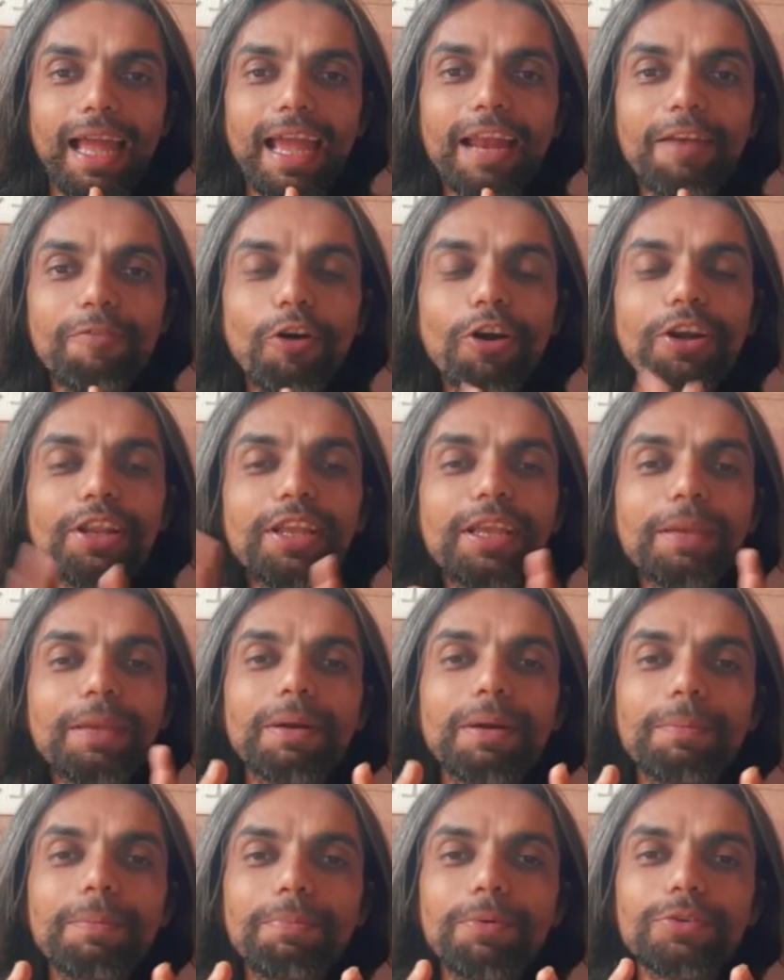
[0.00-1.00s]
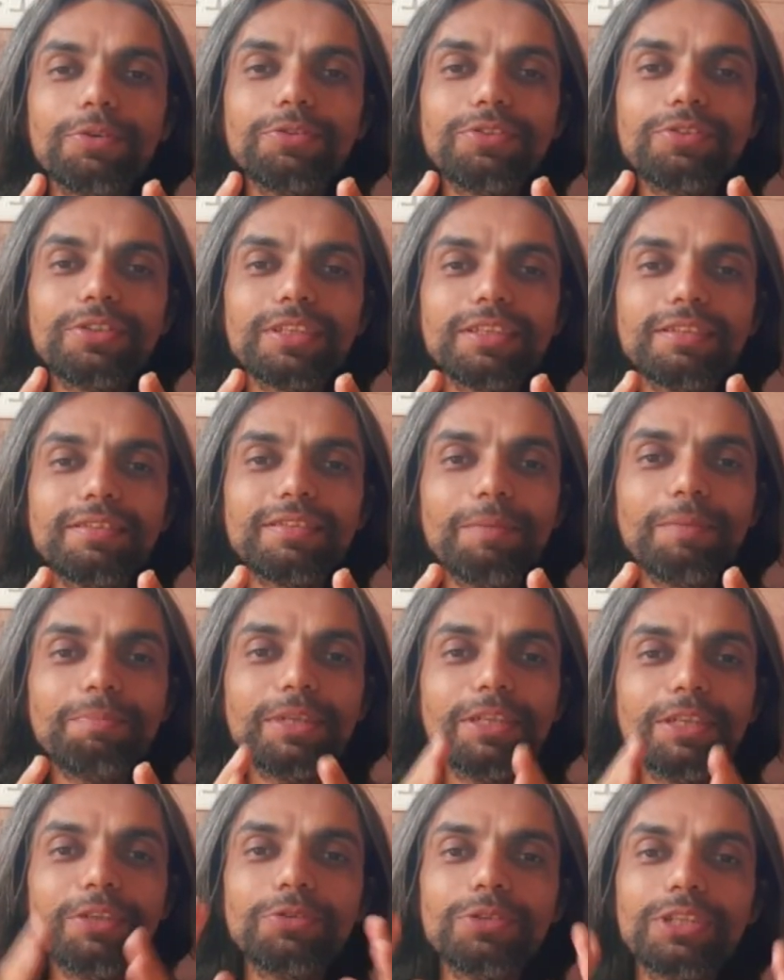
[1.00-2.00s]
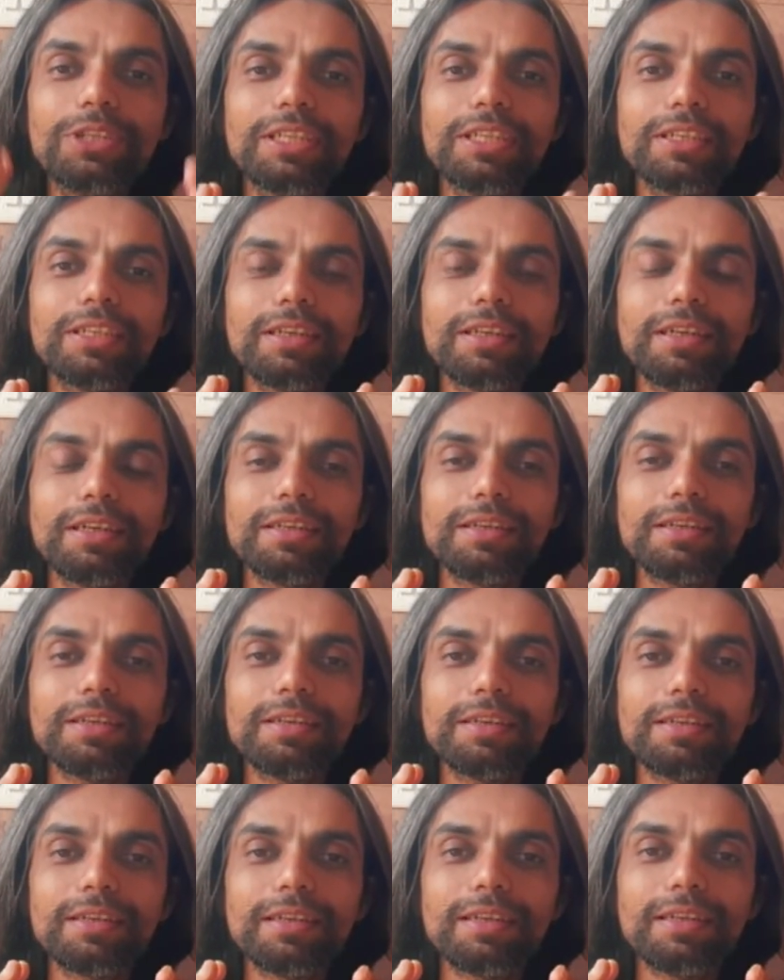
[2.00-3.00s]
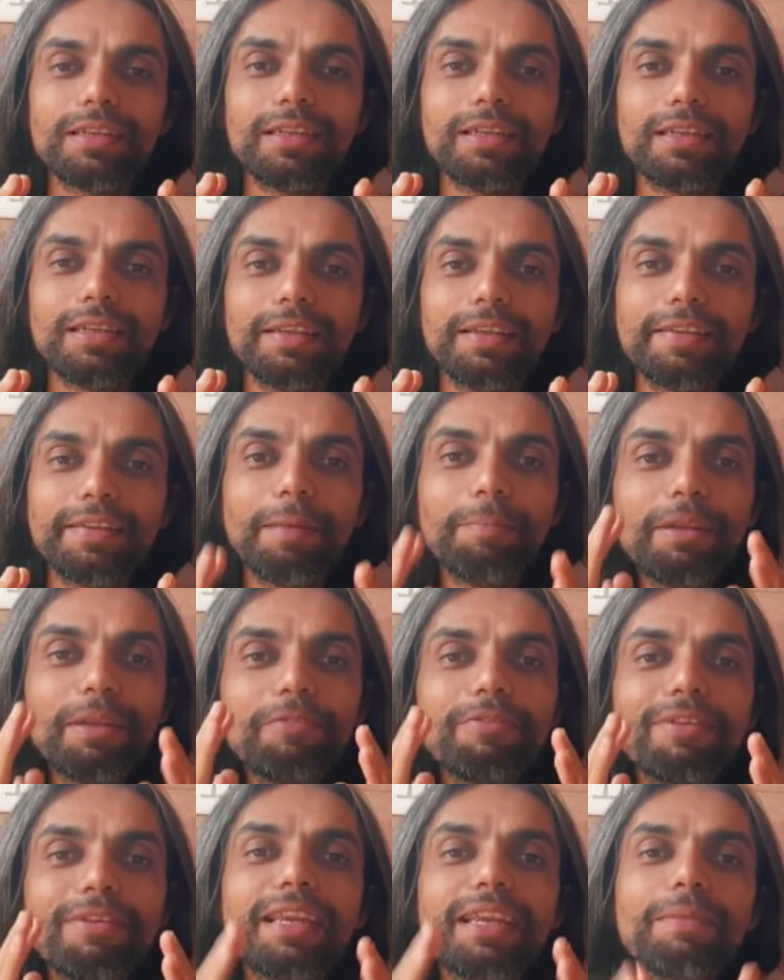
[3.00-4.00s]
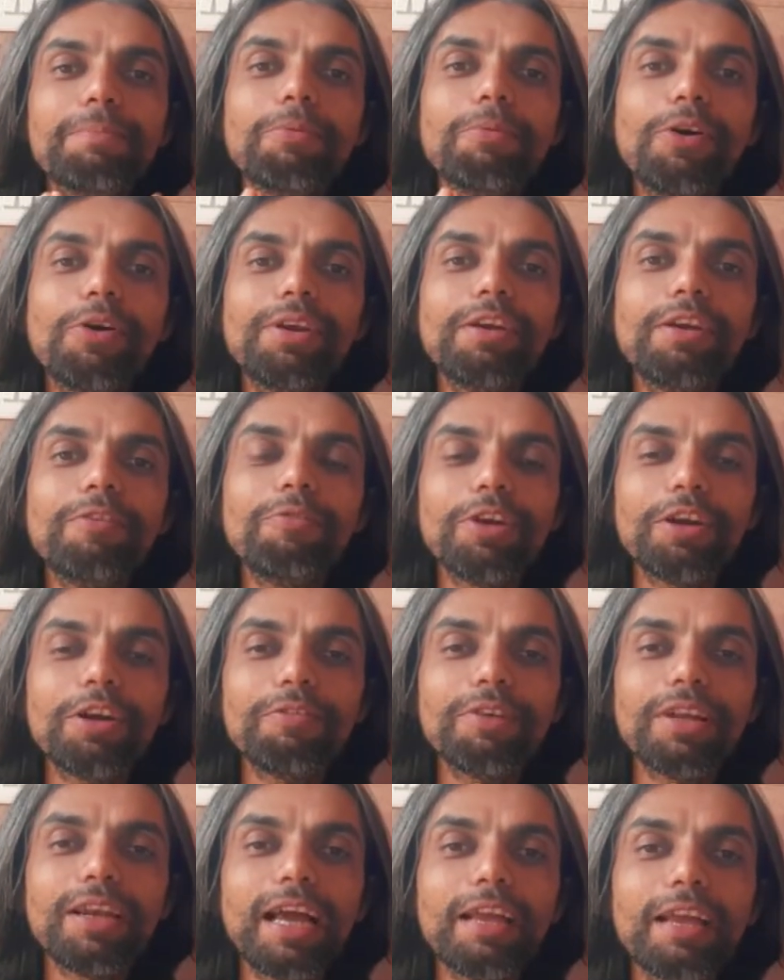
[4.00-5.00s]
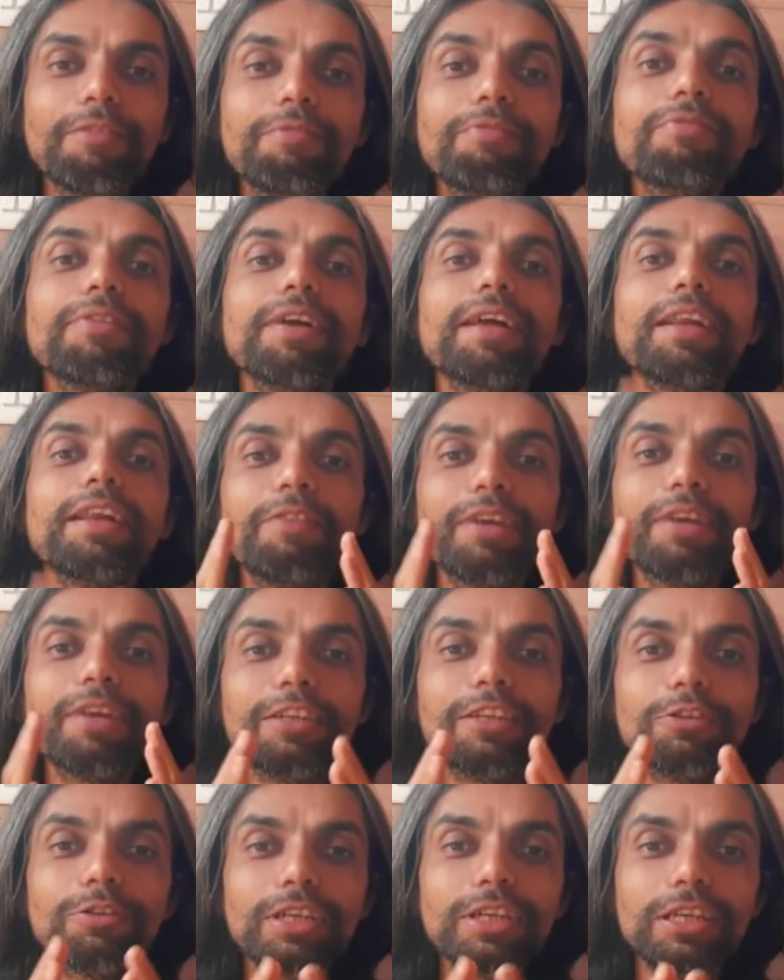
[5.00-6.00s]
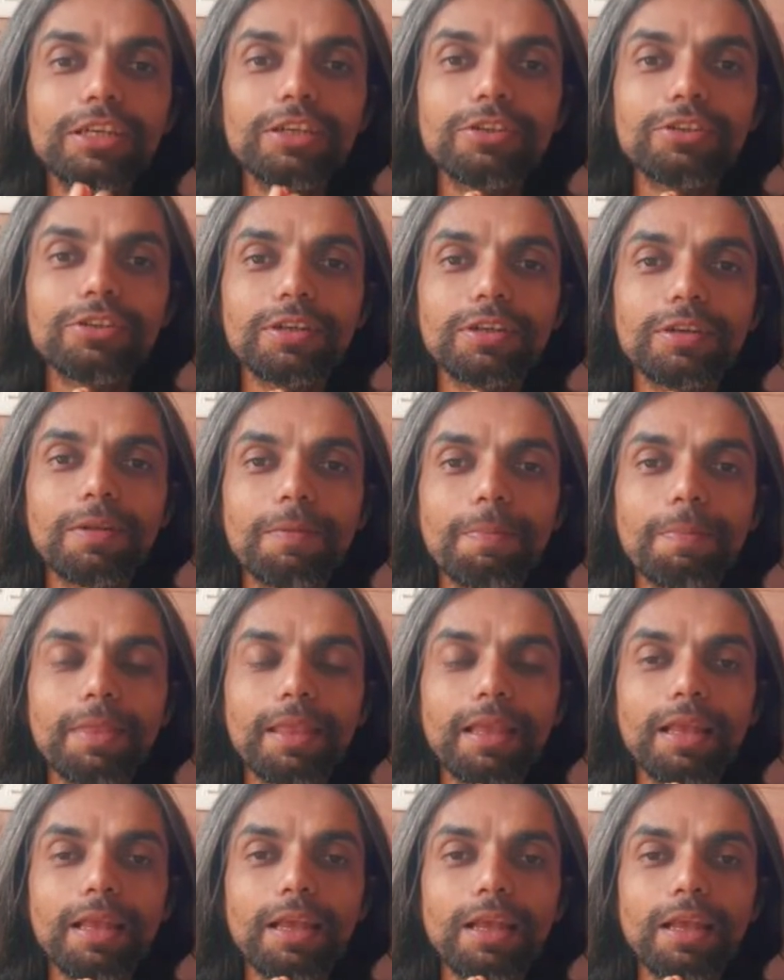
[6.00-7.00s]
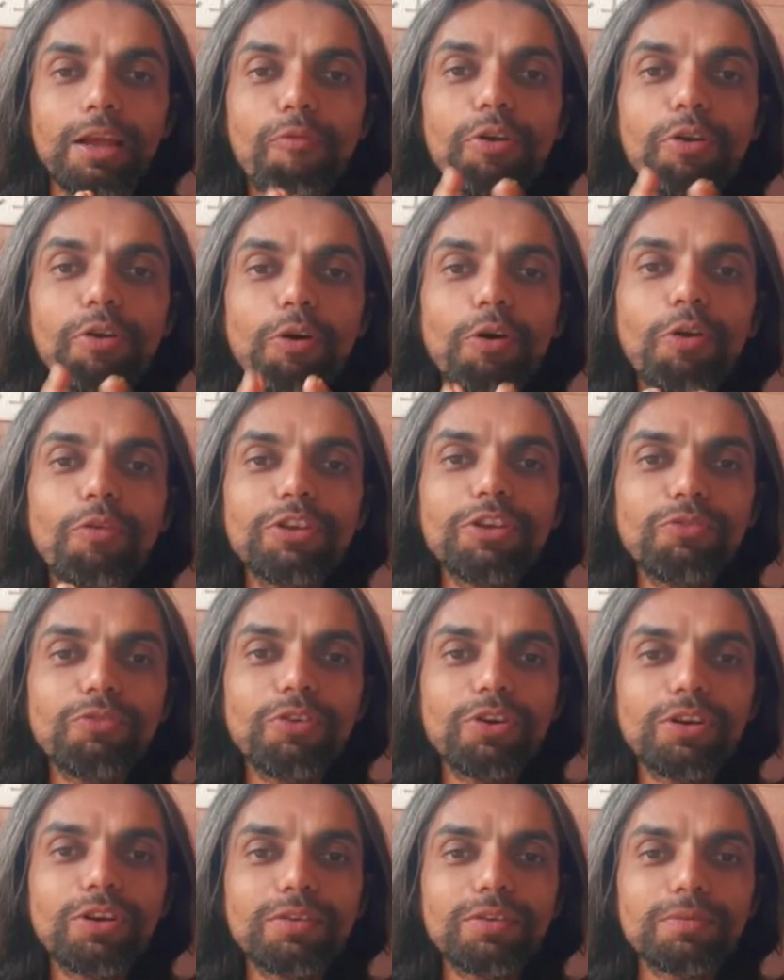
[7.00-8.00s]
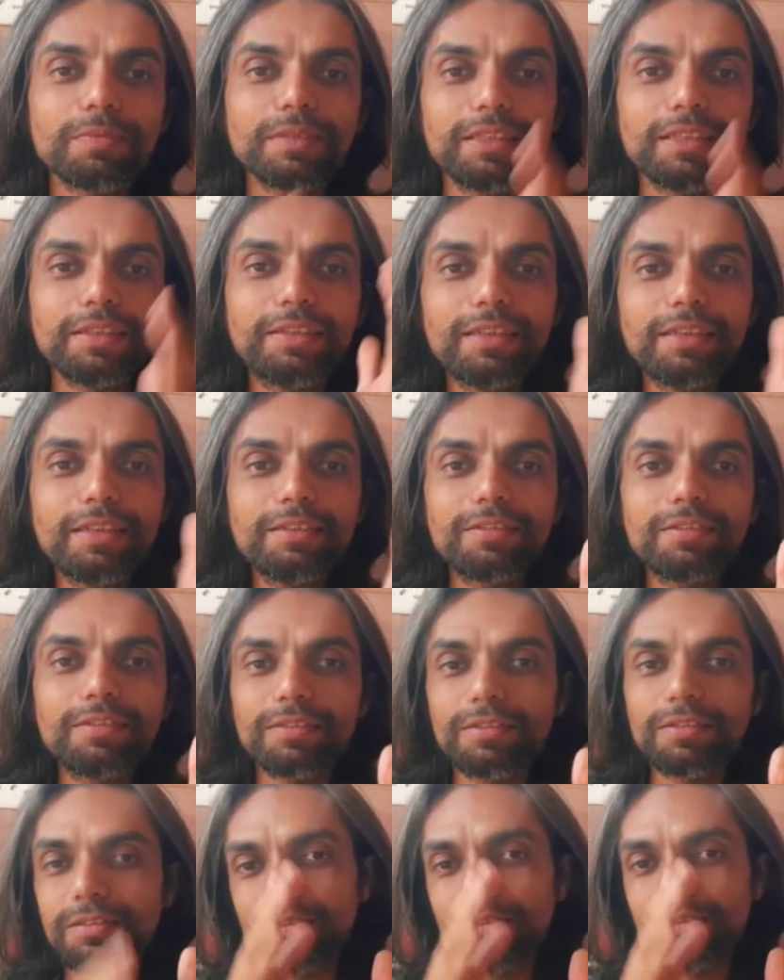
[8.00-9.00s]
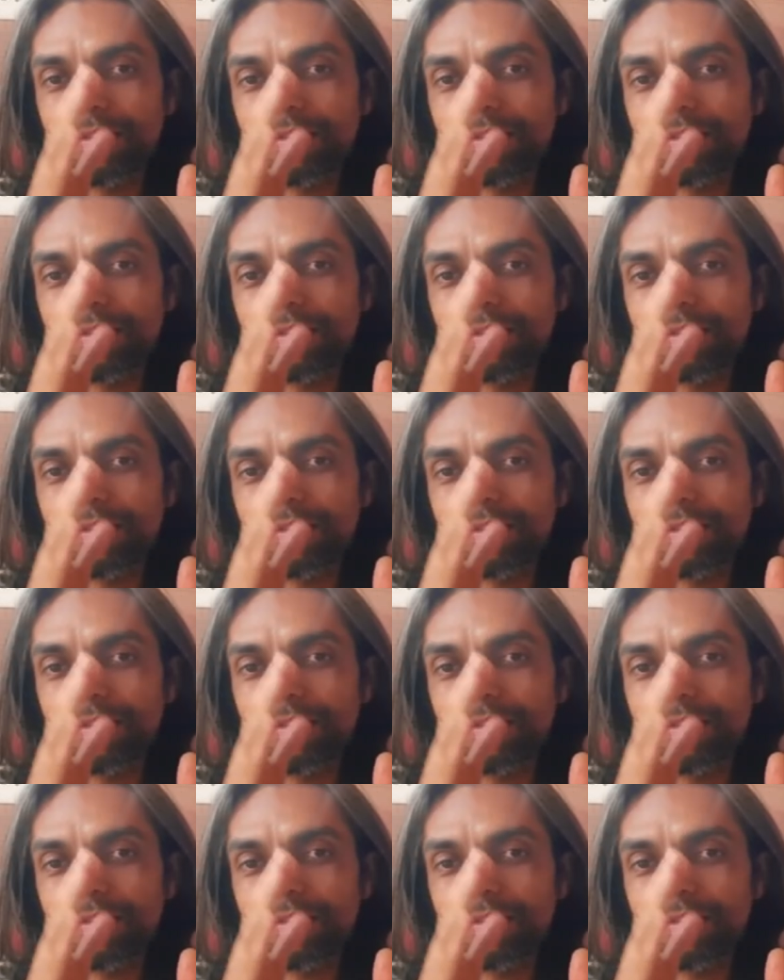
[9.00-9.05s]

And what he proposed is something unique, something very important for our life and our education. We always want this